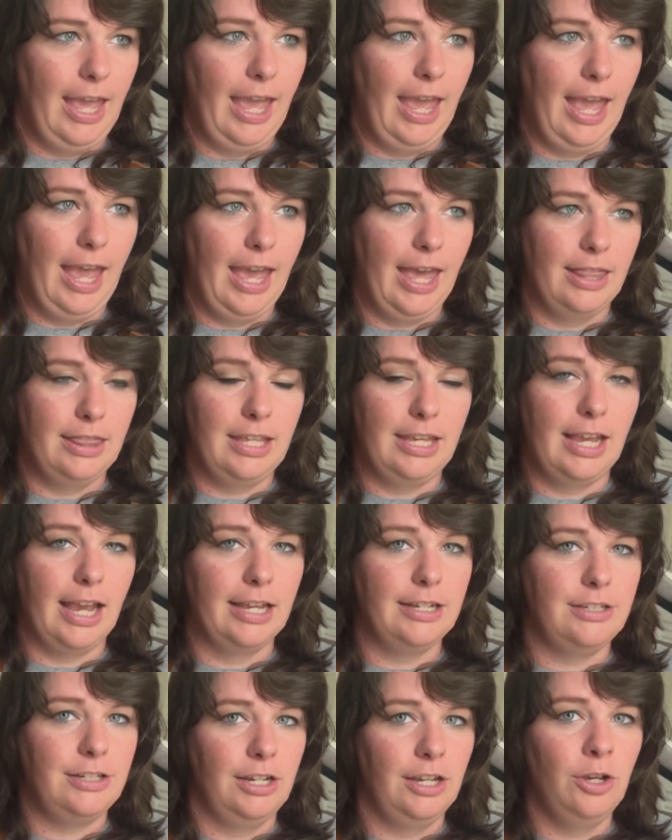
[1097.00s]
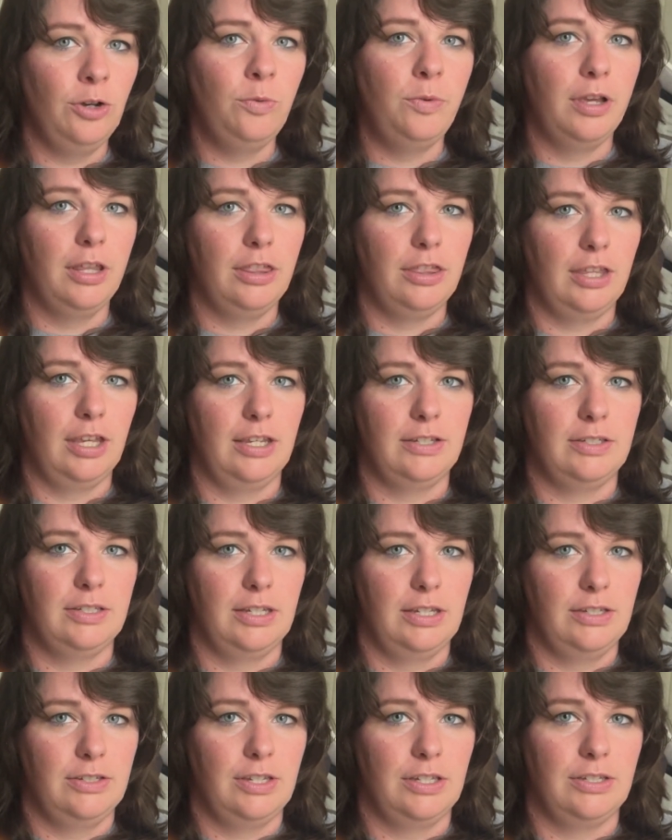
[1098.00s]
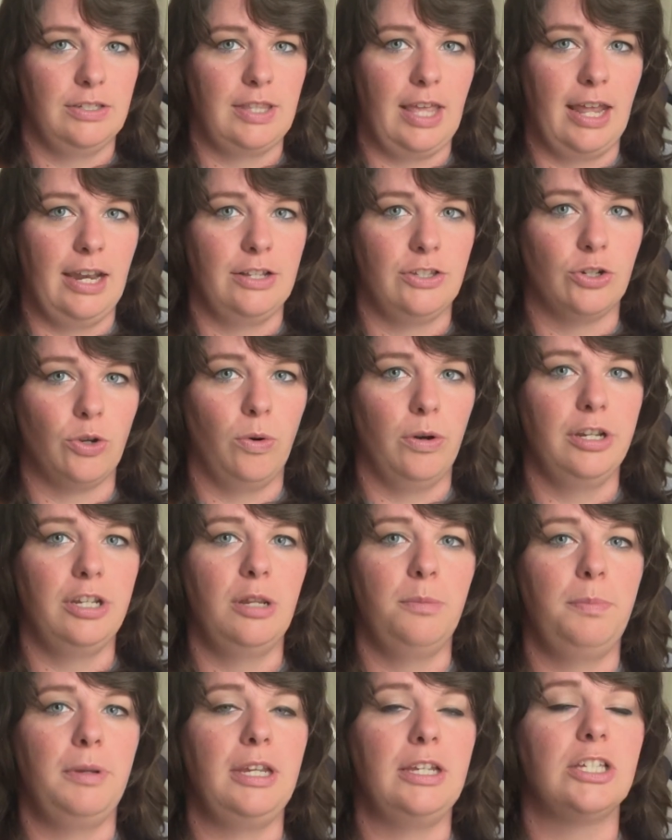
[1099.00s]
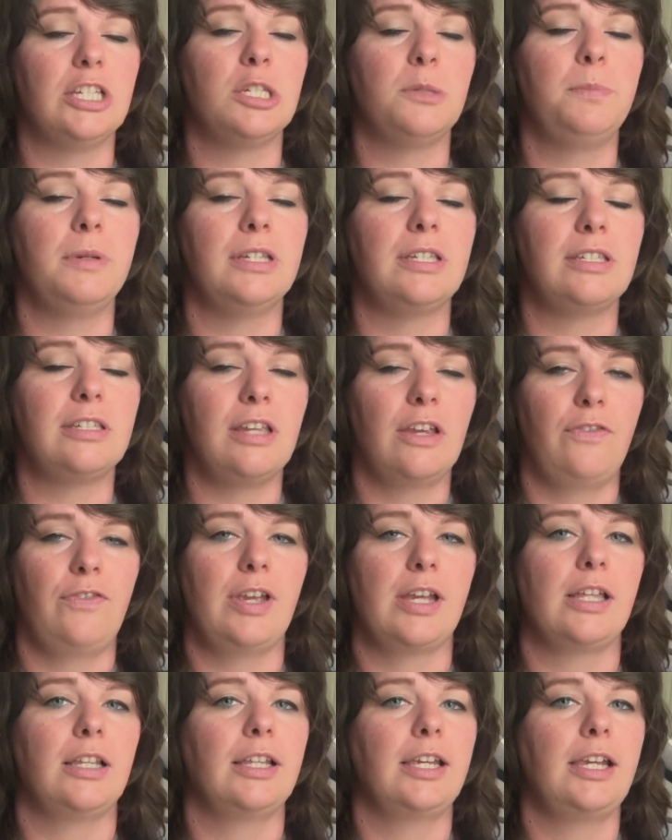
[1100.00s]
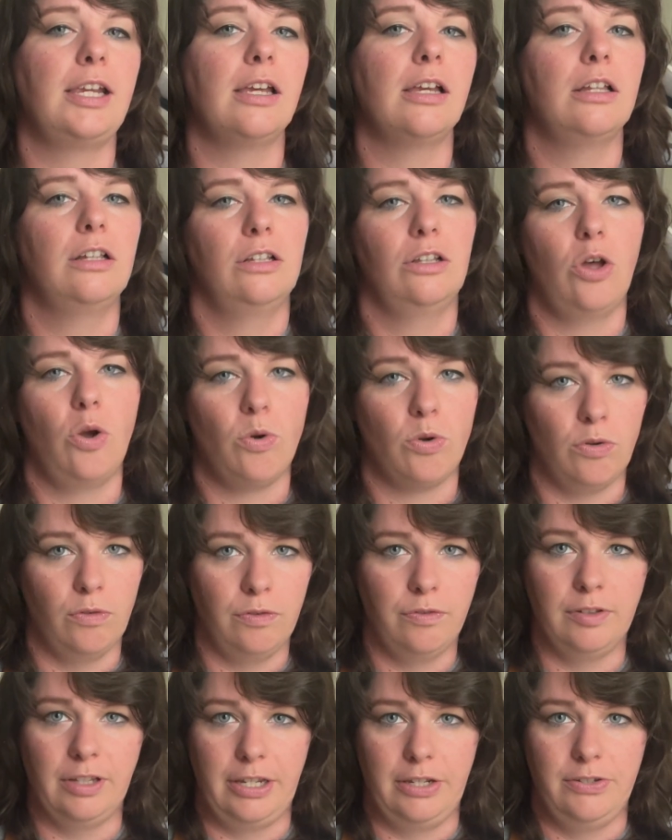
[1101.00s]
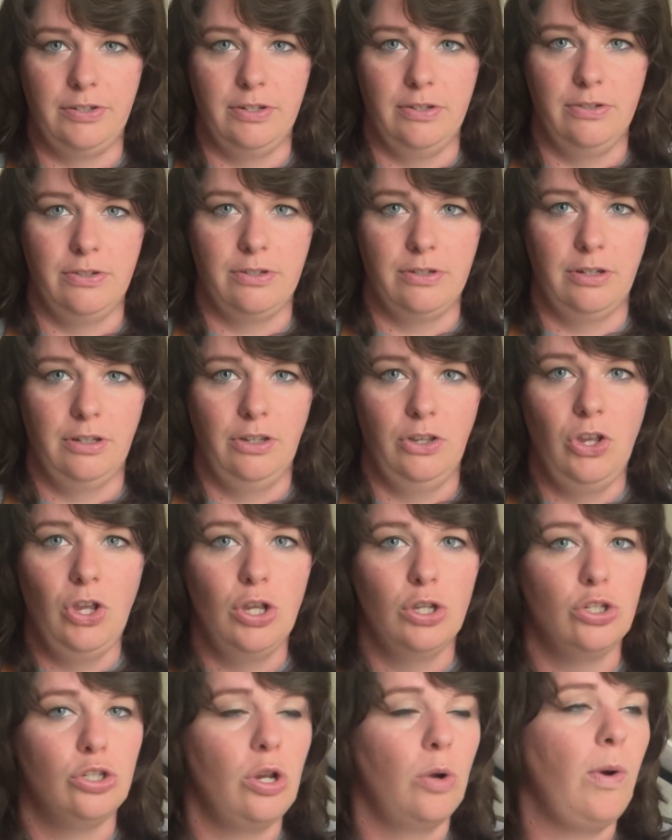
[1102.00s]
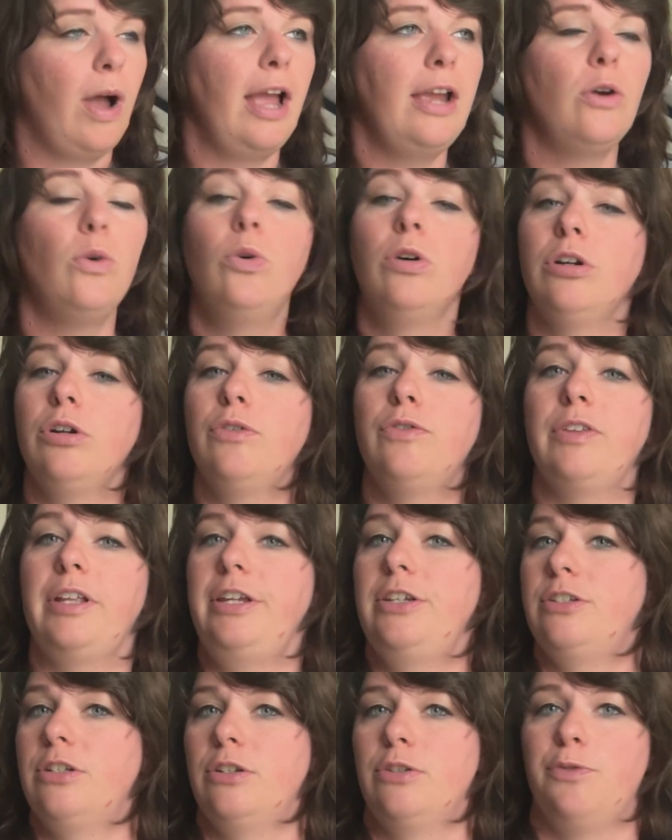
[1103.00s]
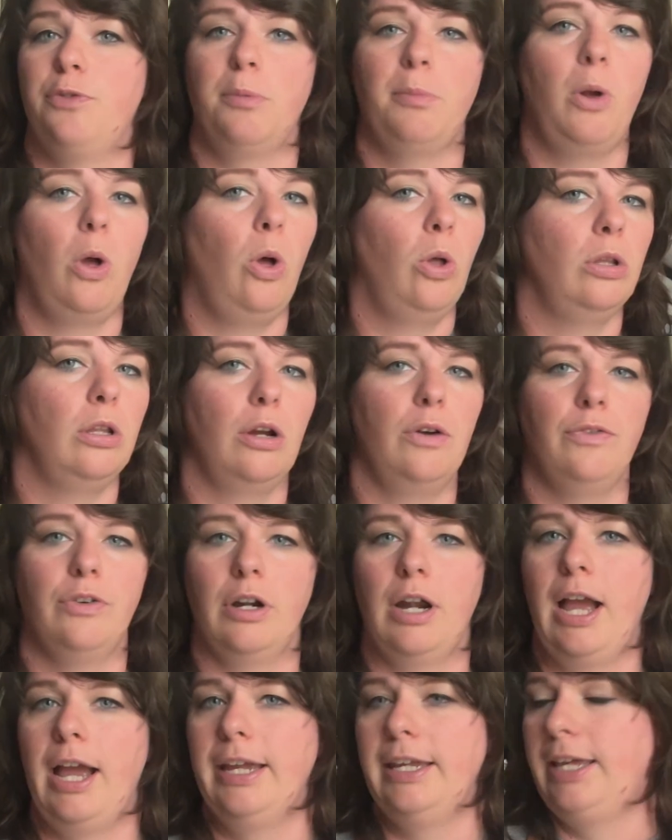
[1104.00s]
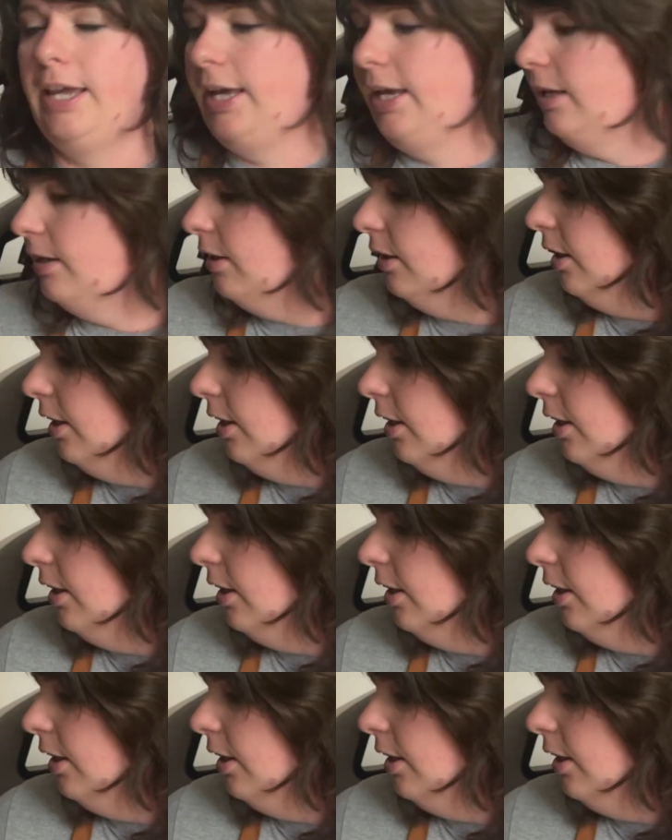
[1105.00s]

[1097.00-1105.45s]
And the idea with this is that it's going to be specifically local fleeces. So I order fleeces from all over. I get